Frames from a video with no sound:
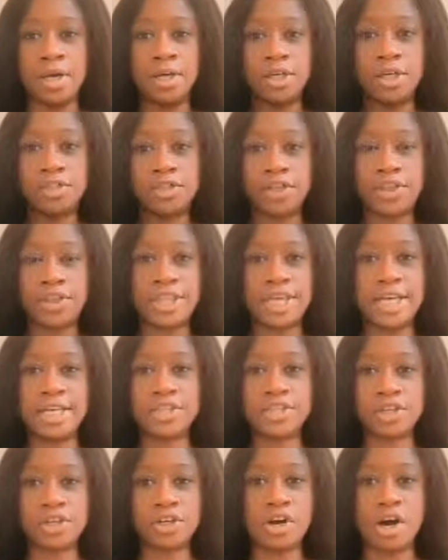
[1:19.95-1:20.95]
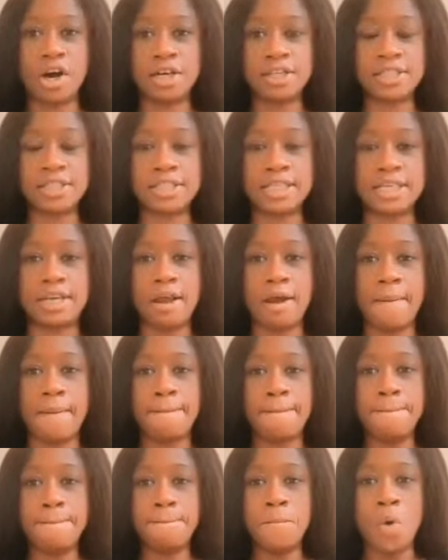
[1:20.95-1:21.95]
so things are costing
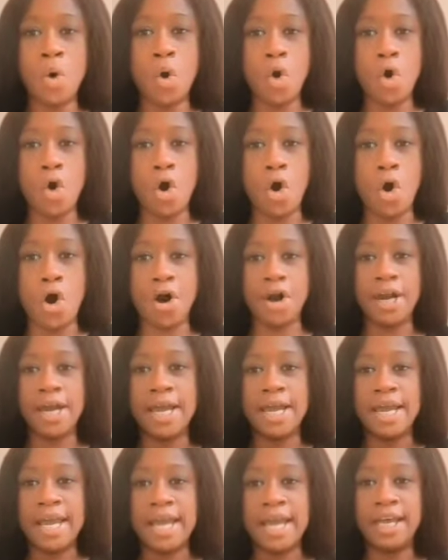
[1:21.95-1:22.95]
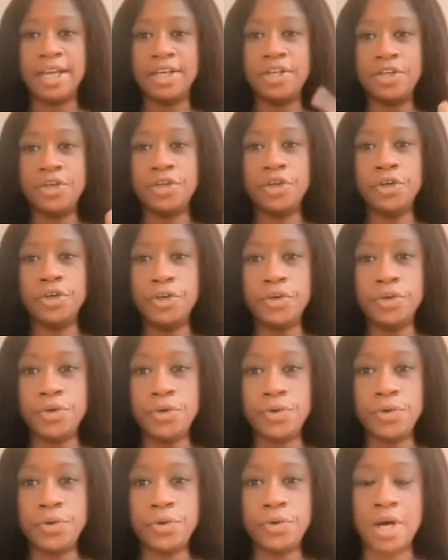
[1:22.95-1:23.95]
more, and
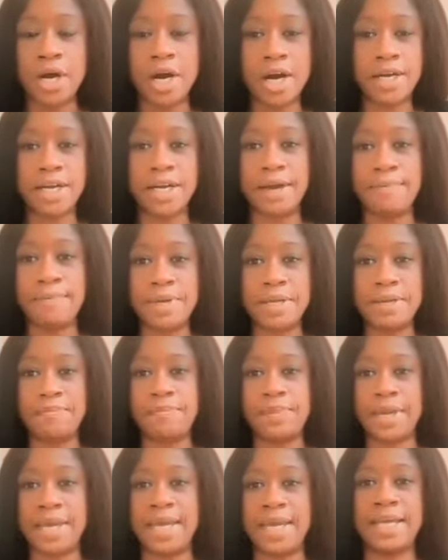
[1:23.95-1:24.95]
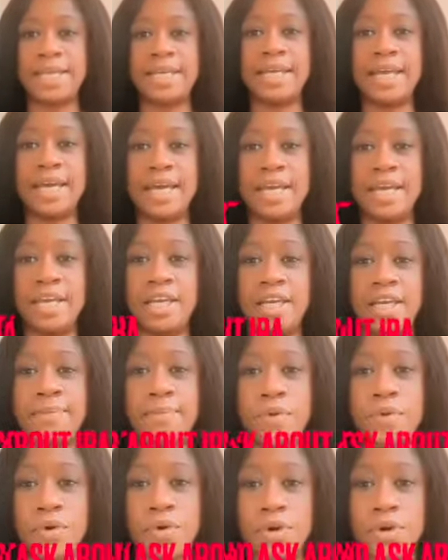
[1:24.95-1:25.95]
you are not being paid
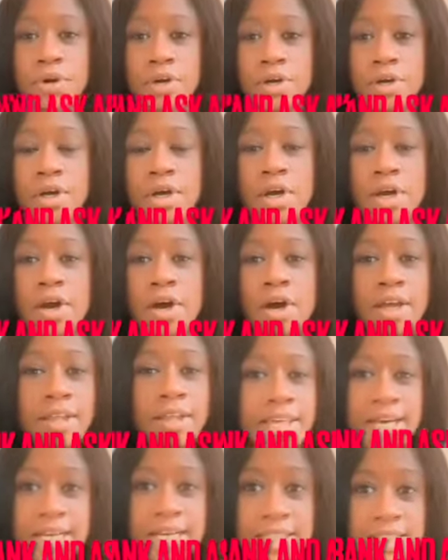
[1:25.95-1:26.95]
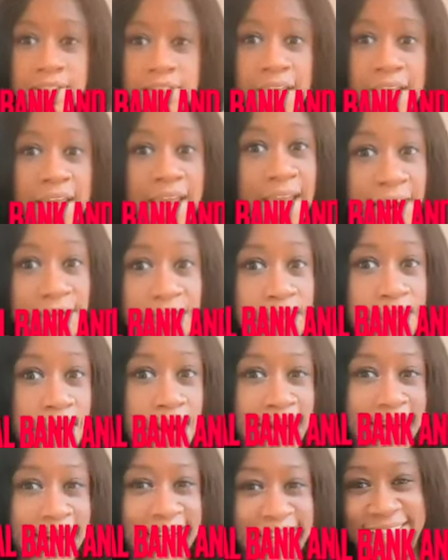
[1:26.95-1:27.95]
anymore. That's
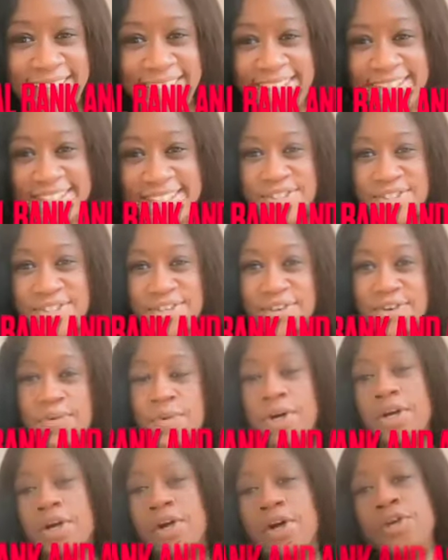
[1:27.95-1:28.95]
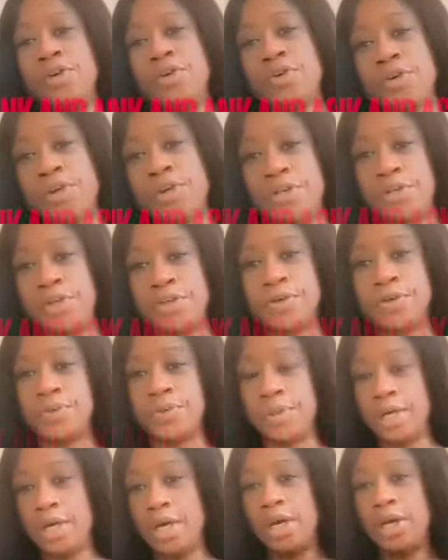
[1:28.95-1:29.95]
everybody. So what are you going to do?
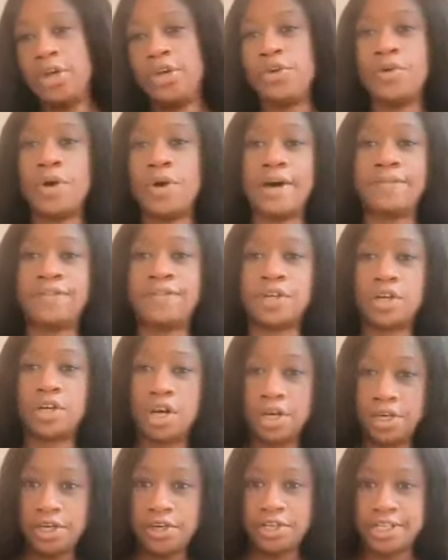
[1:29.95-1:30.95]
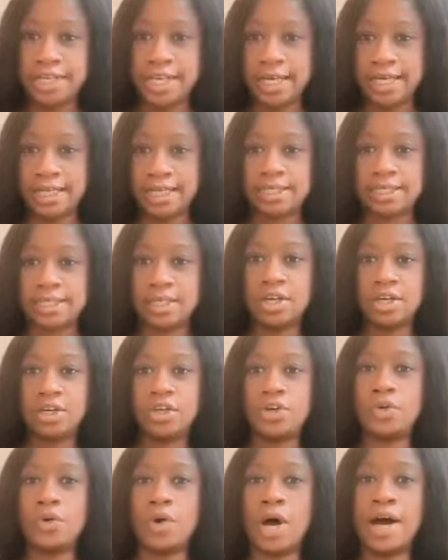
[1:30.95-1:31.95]
You have to cut your debt.
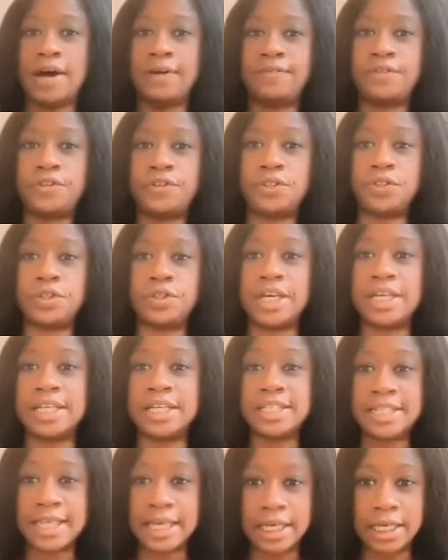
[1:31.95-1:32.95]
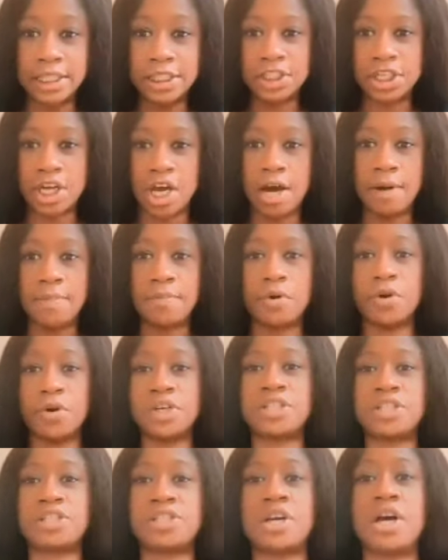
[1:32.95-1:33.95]
You have to get a second job or
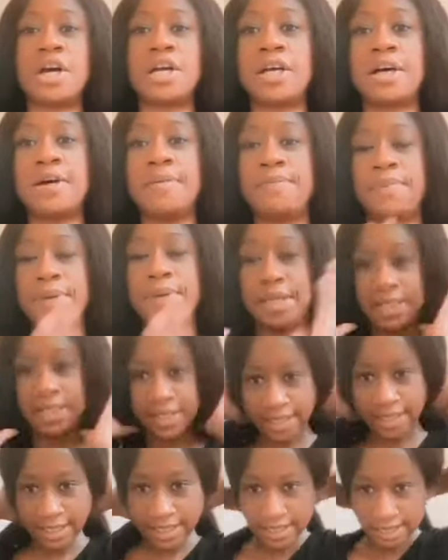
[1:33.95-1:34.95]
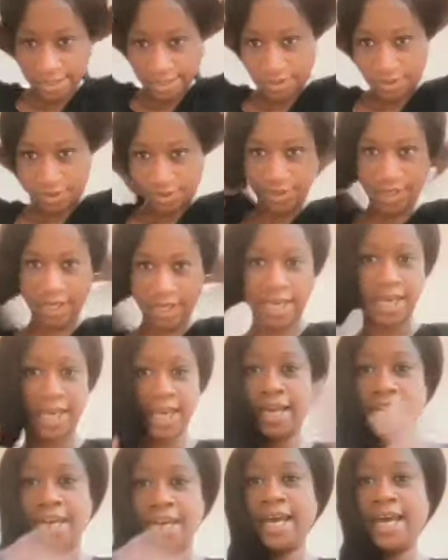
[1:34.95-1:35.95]
start a business,
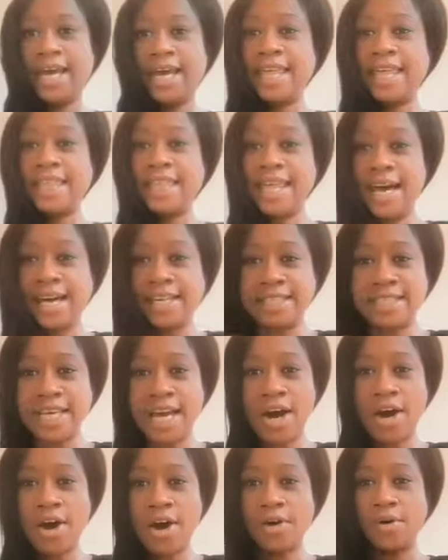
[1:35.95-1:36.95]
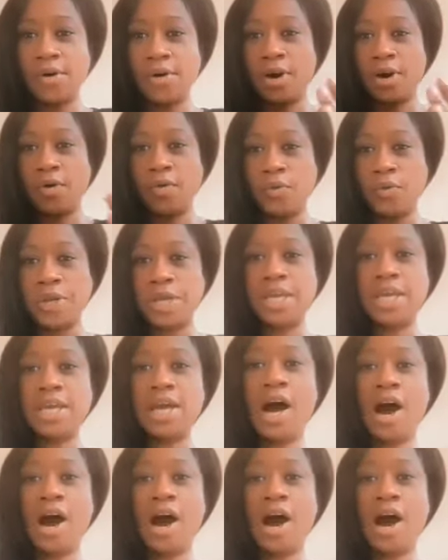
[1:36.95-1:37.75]
okay? That's how we